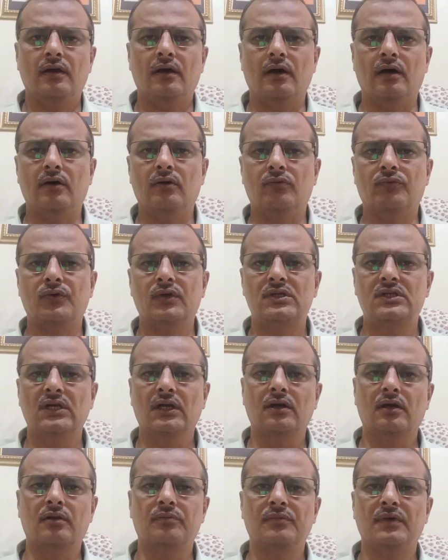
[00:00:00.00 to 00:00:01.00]
Vrishya
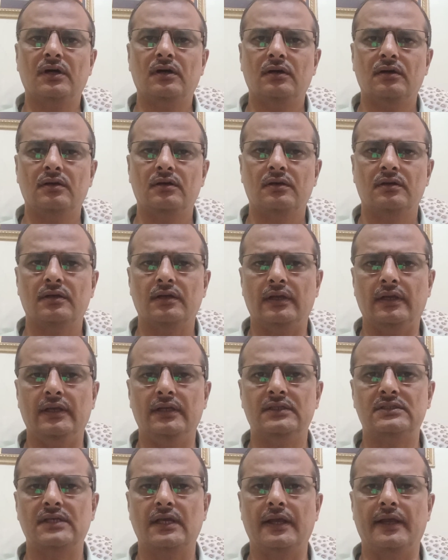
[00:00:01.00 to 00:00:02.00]
Karma is